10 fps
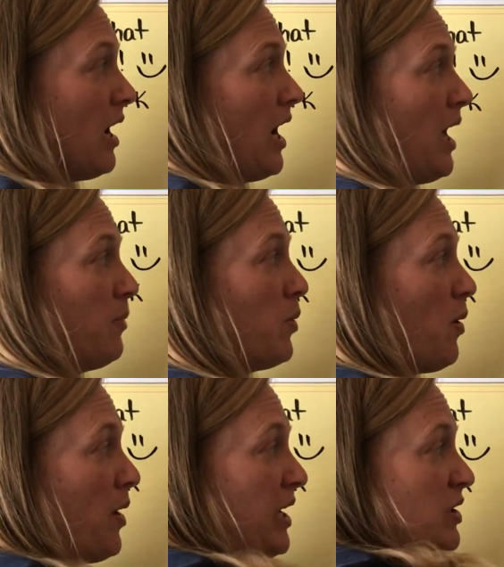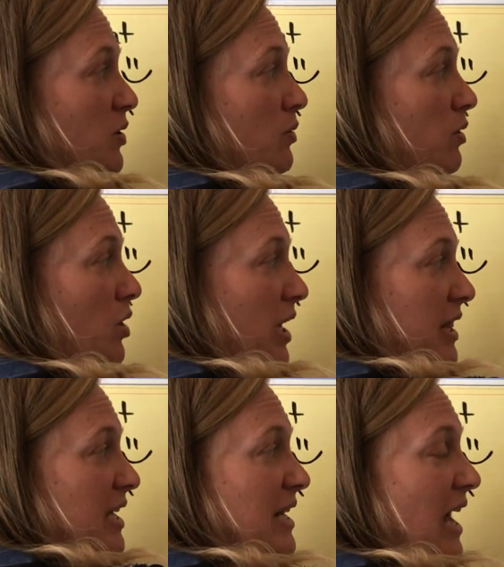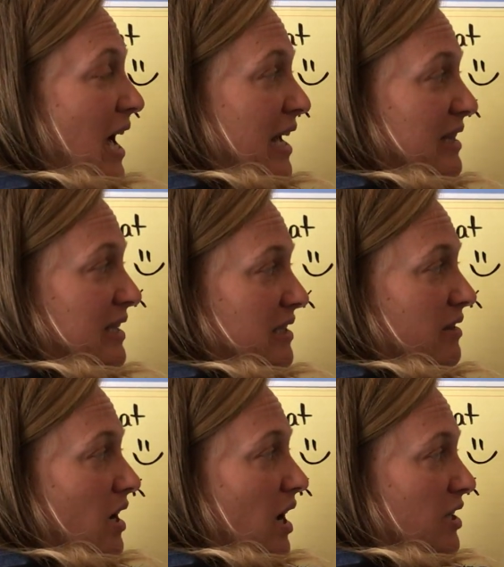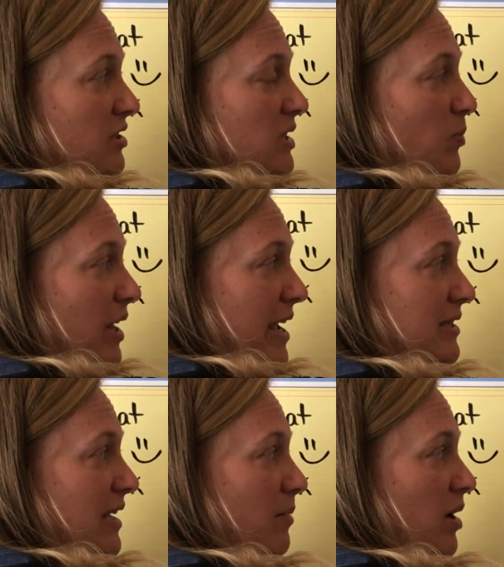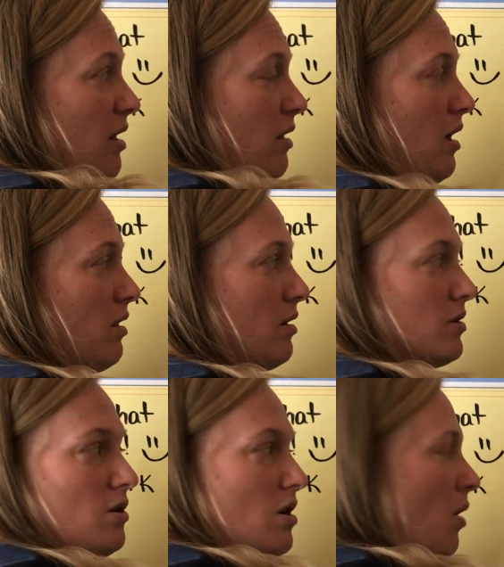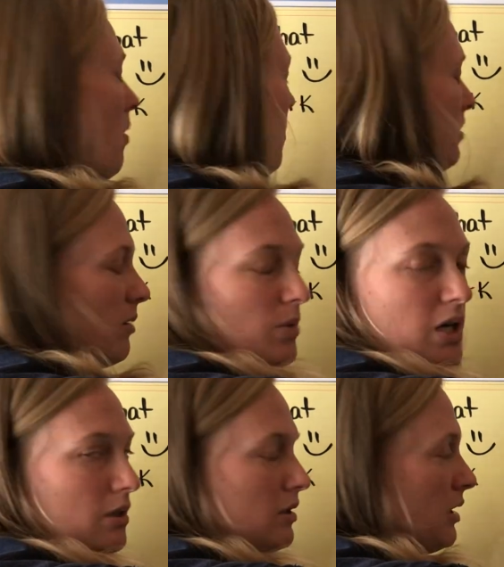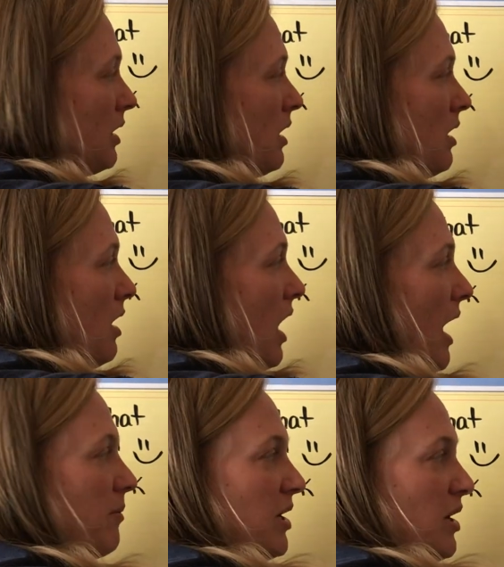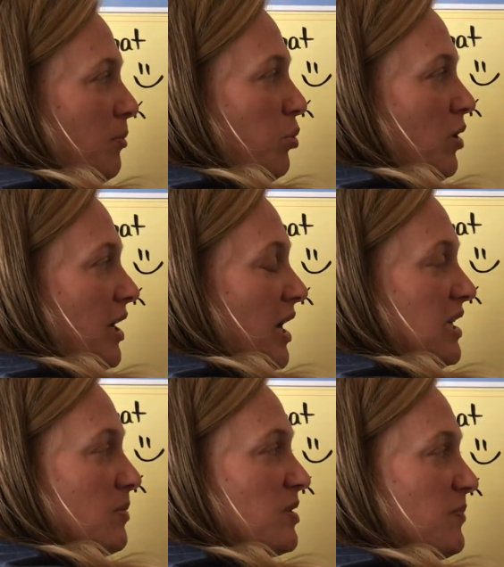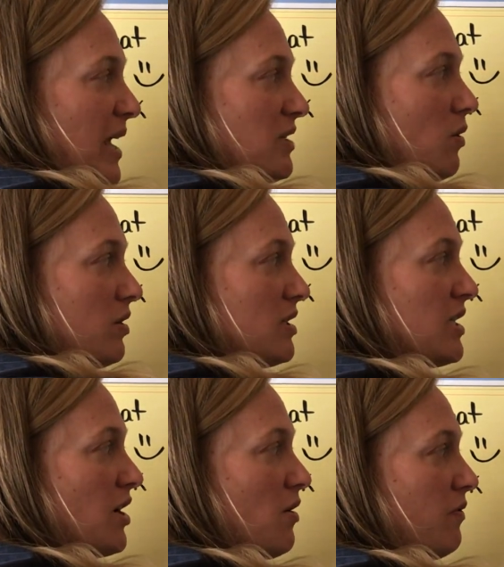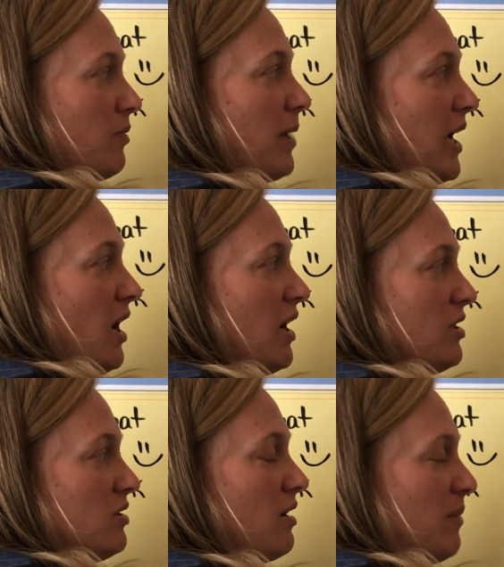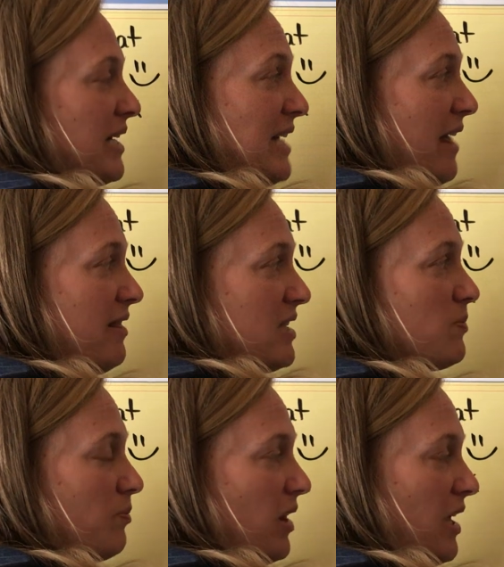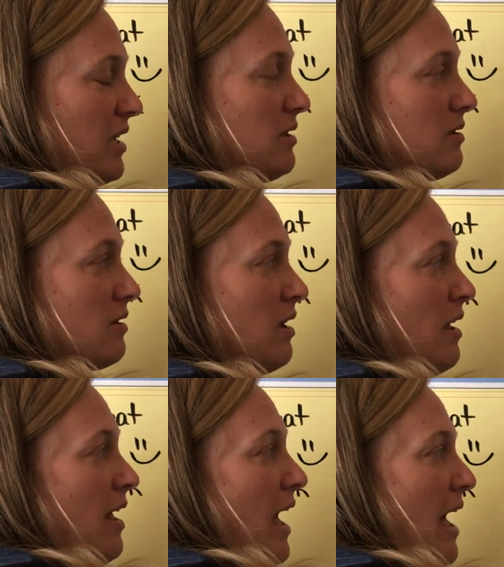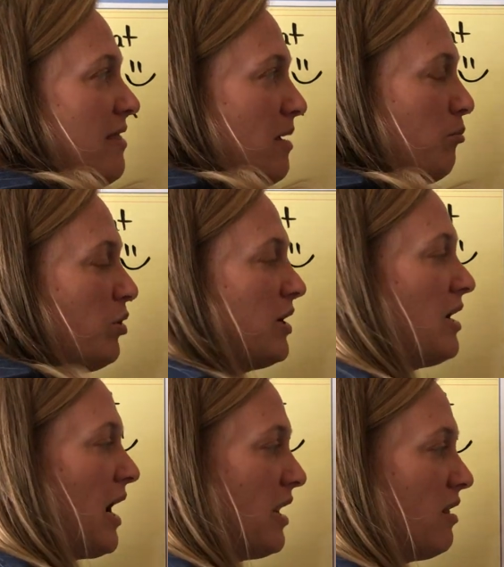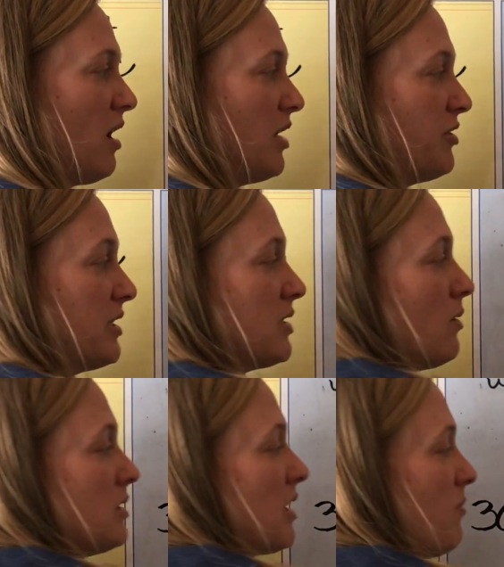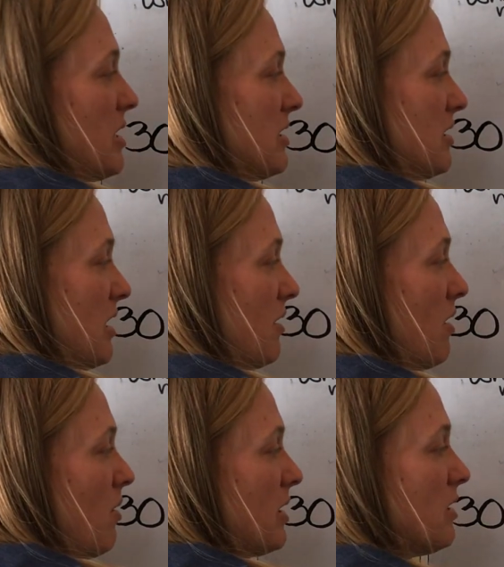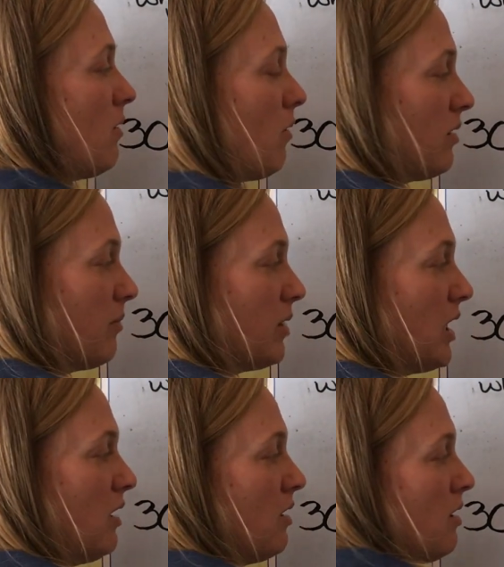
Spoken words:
I'm going to look at the 9 that's in the hundredths place, and I'm going to think there's no whole number. I'm going to put a space holder 0 for my tens place, and then put 9 in the hundredths. So it's going to be 0 as a whole number,